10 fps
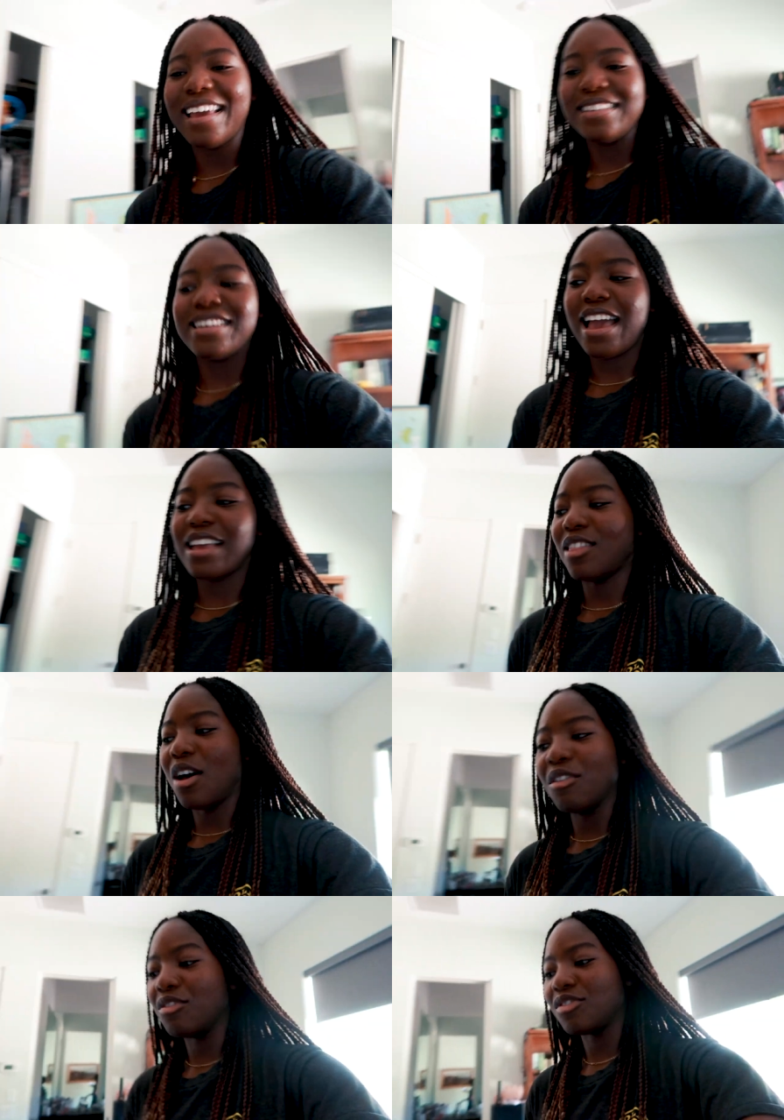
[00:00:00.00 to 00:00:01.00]
and I
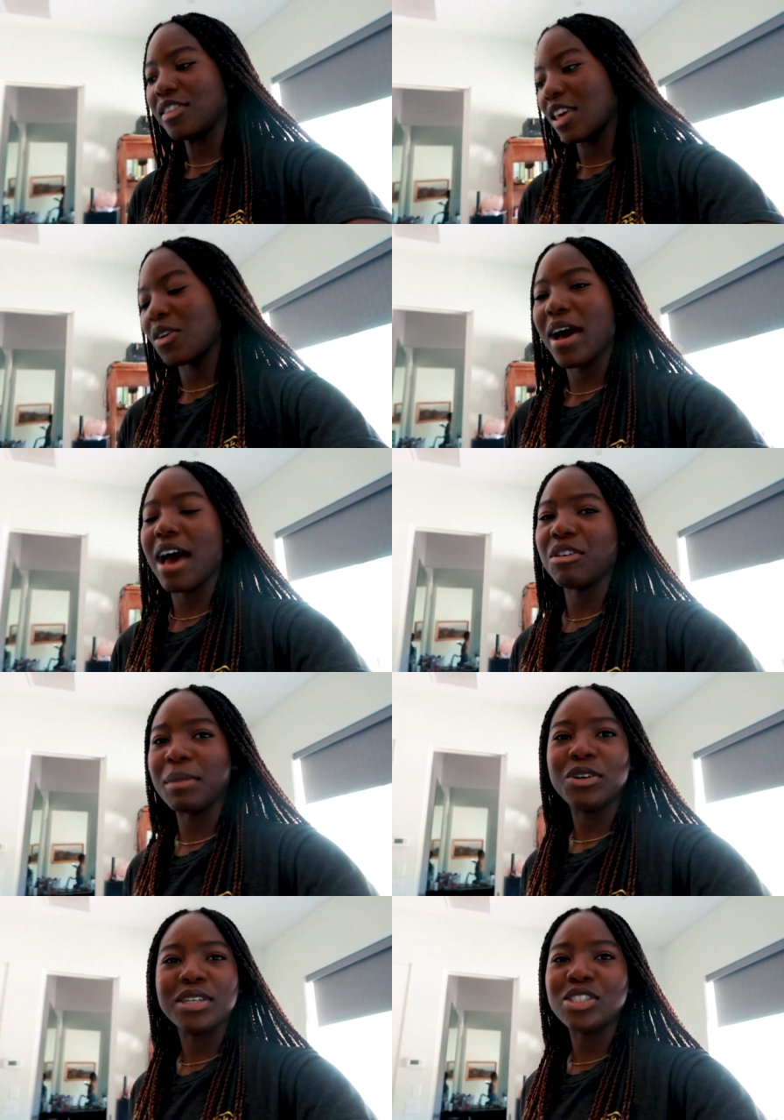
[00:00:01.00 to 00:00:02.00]
love, you know, having
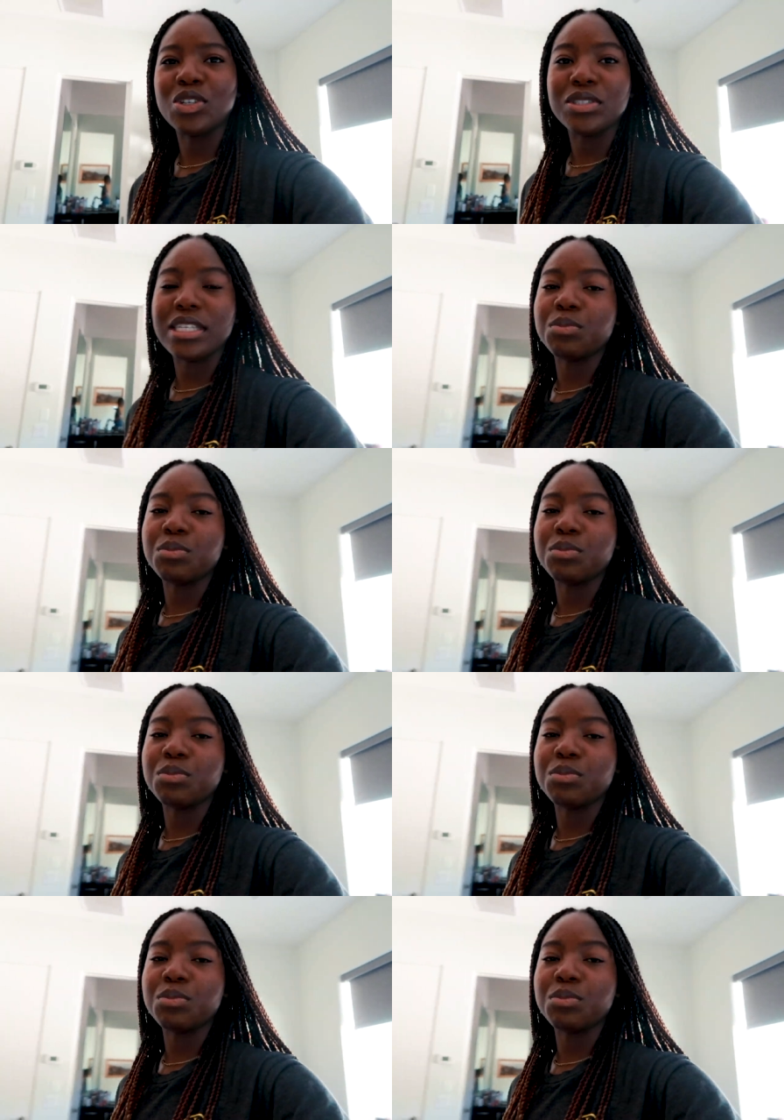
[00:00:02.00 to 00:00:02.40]
my crystals.